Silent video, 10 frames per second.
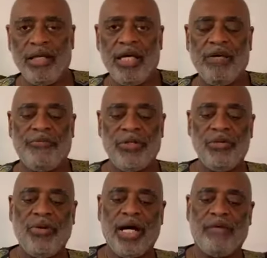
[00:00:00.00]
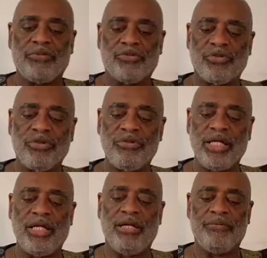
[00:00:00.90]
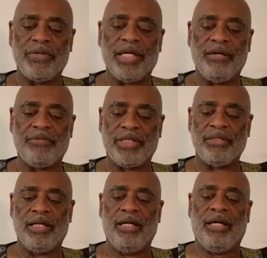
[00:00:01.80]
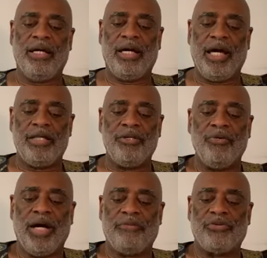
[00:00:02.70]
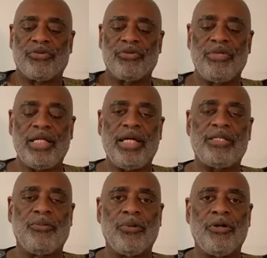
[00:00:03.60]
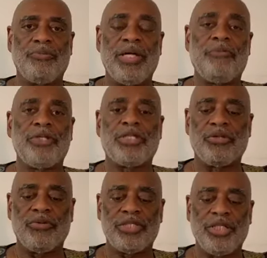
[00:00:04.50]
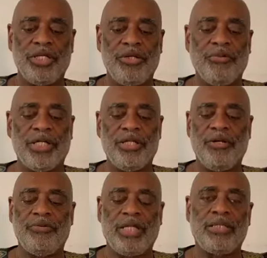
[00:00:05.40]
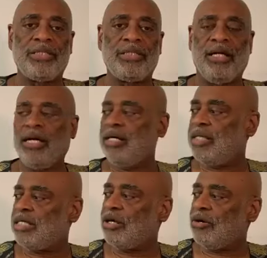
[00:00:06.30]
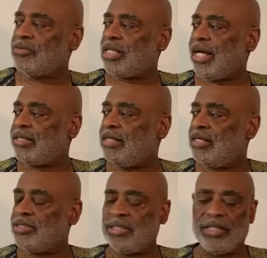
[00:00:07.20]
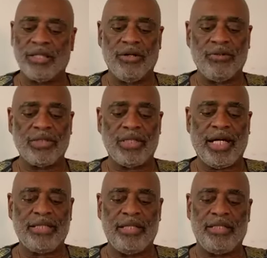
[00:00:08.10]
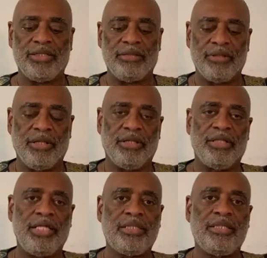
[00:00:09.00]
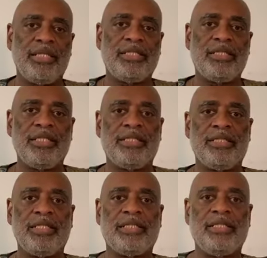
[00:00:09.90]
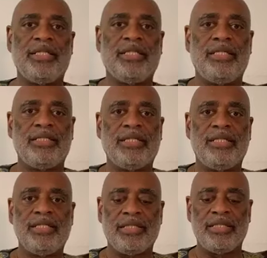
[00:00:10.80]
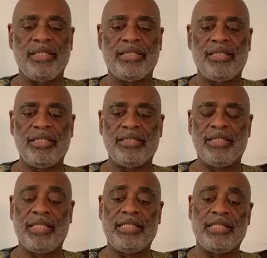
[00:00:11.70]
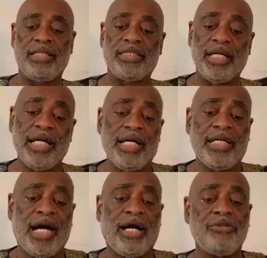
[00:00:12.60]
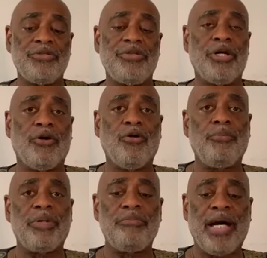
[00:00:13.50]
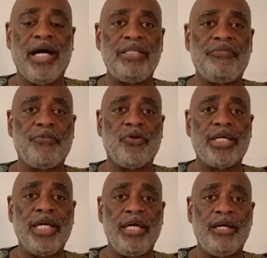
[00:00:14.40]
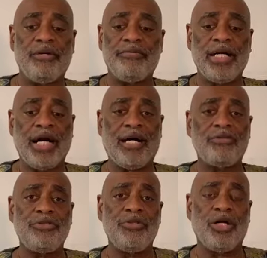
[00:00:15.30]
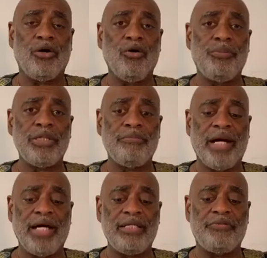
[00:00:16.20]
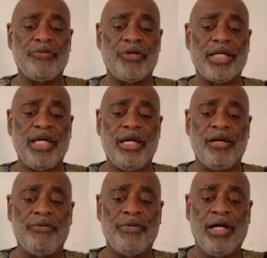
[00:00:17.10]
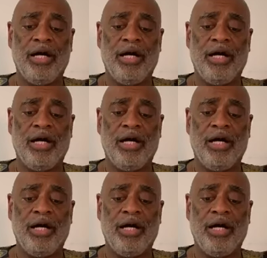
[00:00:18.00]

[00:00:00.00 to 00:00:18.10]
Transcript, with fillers: If you have truly forgiven and you have truly let the world be restored to you in newness, it goes like this. It goes like this. Listen, listen, listen, listen, listen, listen, listen, listen, listen, listen, listen. How do the open-minded forgive? How do the open-minded forgive?